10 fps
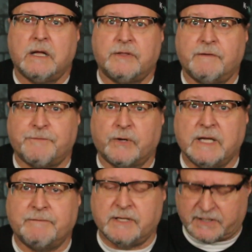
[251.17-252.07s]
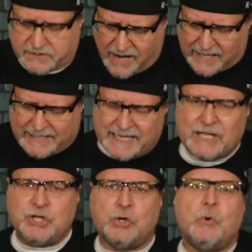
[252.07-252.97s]
the forgiveness. It's God
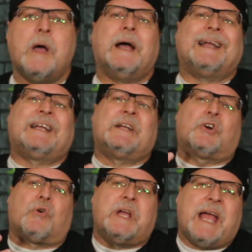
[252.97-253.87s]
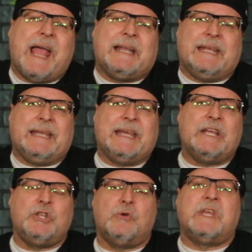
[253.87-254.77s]
in you creating
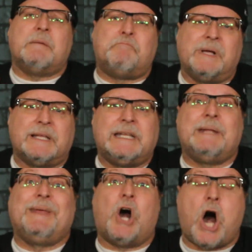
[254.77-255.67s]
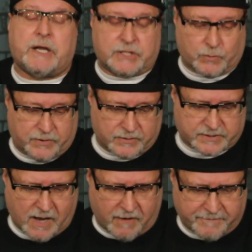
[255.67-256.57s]
in you the ability to be honest with
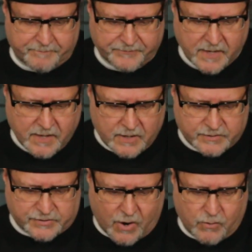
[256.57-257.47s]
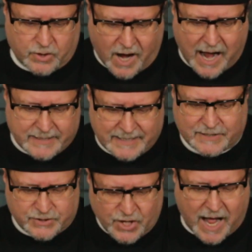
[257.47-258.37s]
yourself. So God
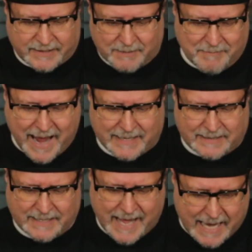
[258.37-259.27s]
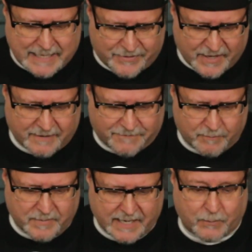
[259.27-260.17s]
is not demanding anything
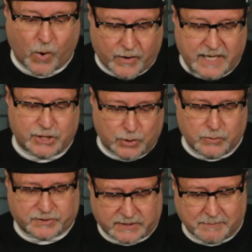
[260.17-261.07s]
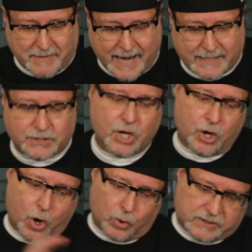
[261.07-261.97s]
from me. Where He used to demand,
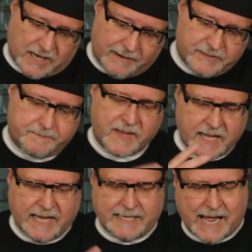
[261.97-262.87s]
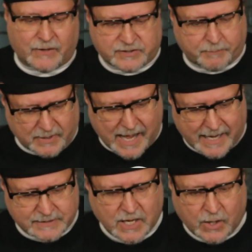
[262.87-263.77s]
old covenant, He now
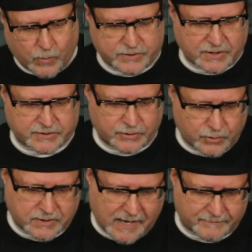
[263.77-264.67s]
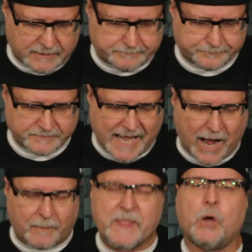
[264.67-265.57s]
supplies, which is the new covenant.
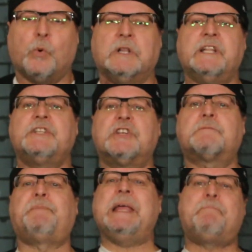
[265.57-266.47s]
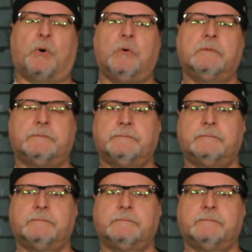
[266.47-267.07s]
Now, religious people